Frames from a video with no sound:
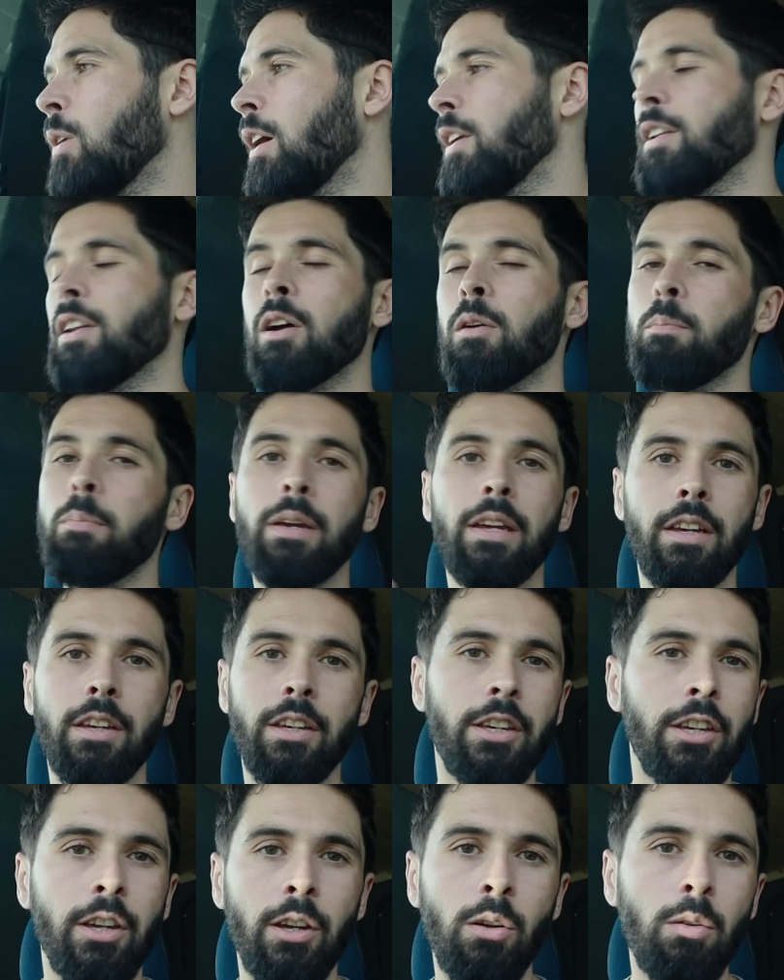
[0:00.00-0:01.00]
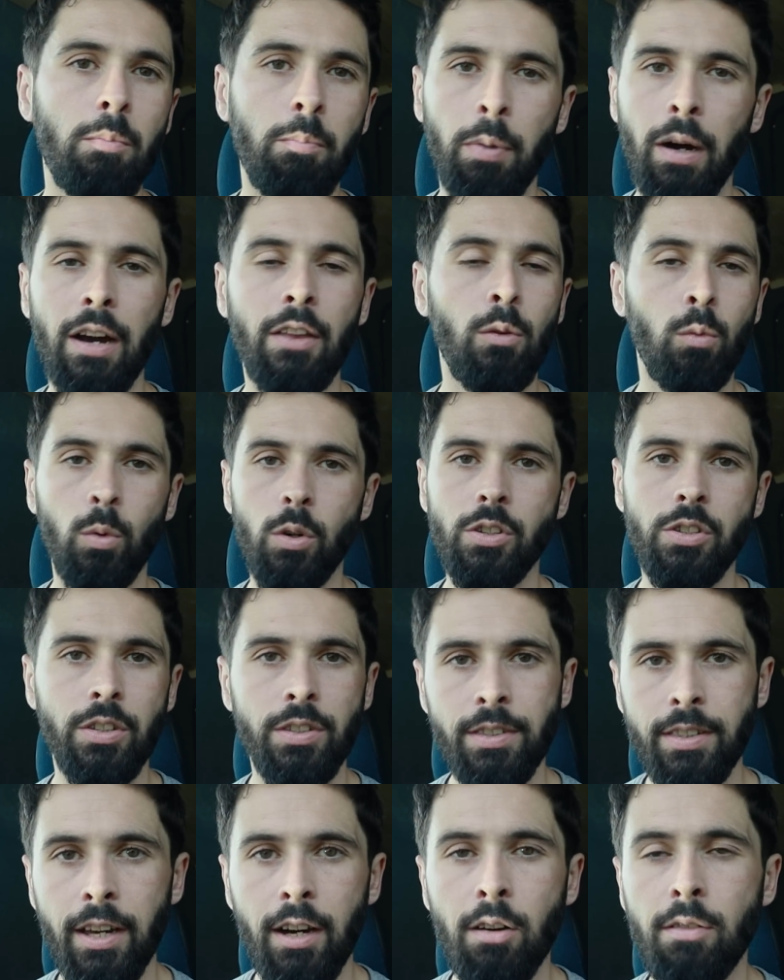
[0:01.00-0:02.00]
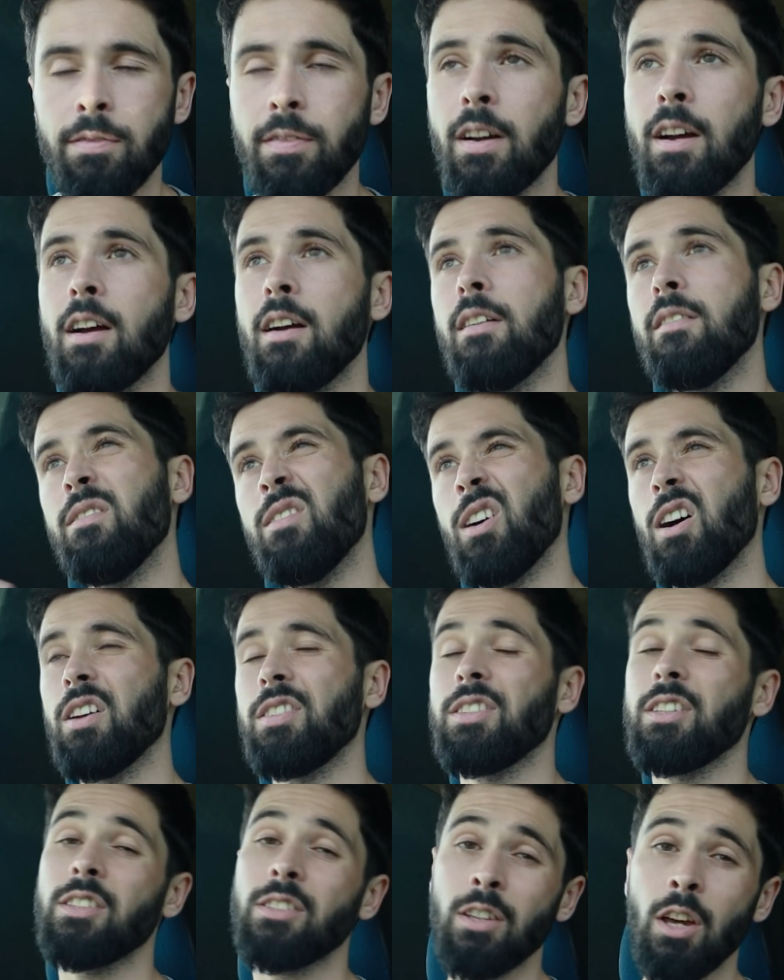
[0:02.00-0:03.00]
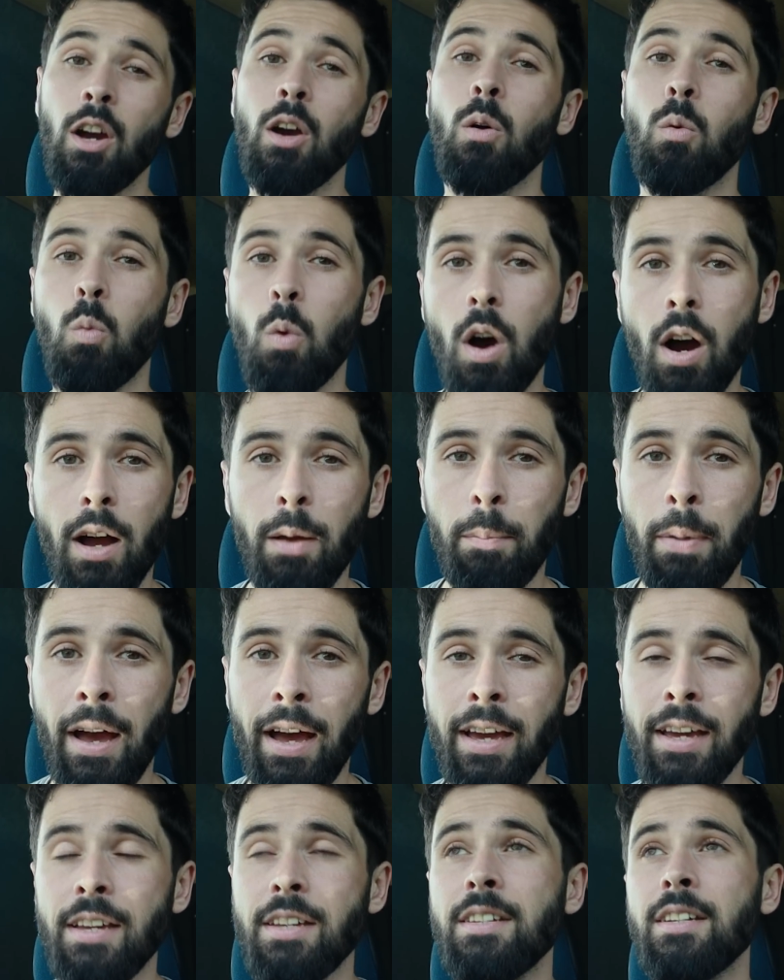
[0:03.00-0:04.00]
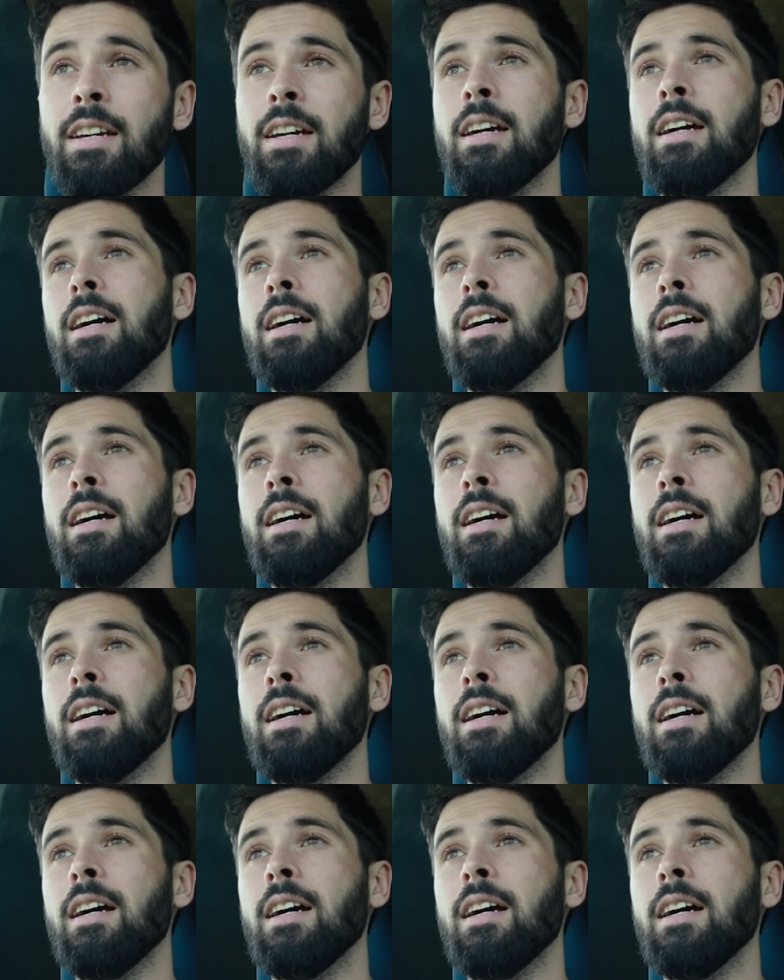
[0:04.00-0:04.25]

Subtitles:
I don't know, B&Q and buy the wood yourself versus what I paid.